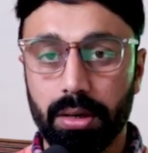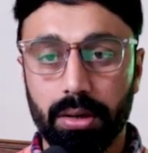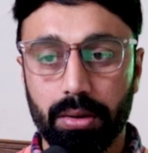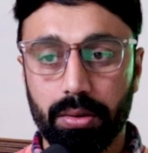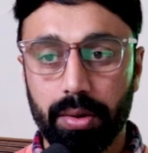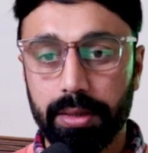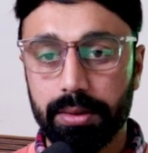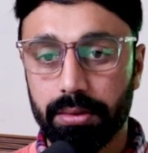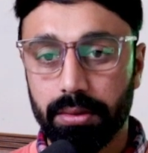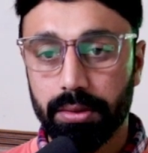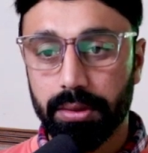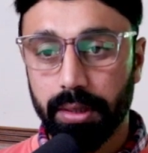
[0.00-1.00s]
Alright,
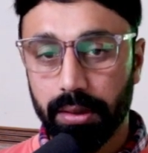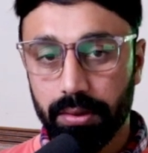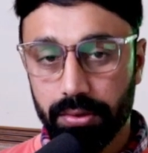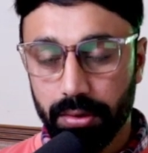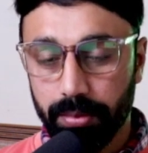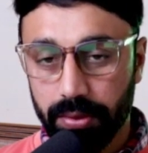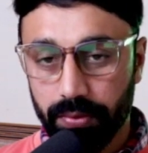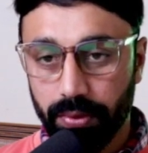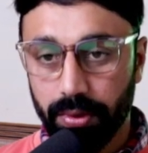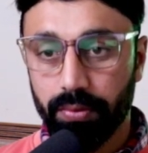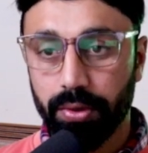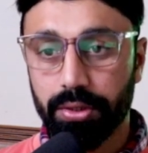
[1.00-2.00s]
so thank you so much for
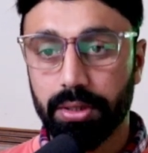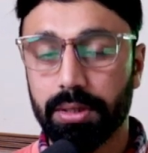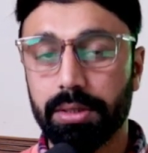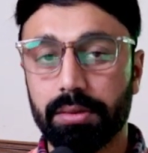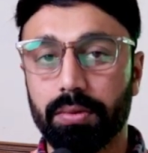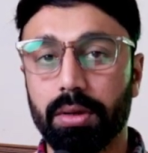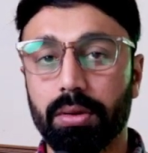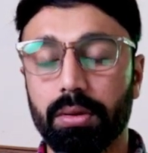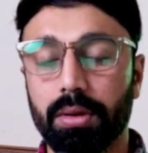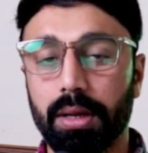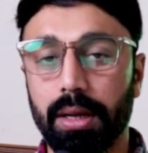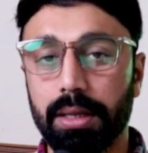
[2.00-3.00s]
watching this video.
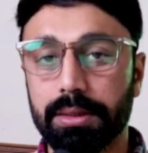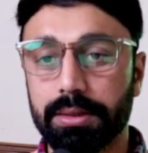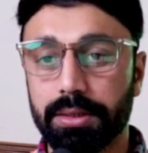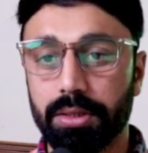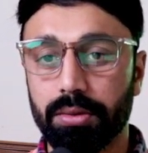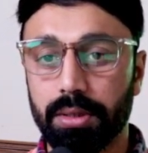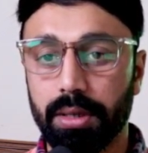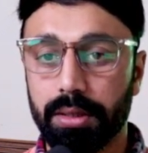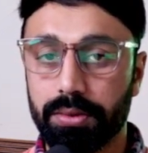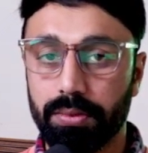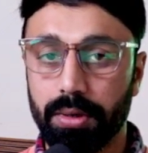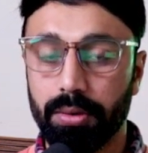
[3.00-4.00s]
I'll see you in the next video.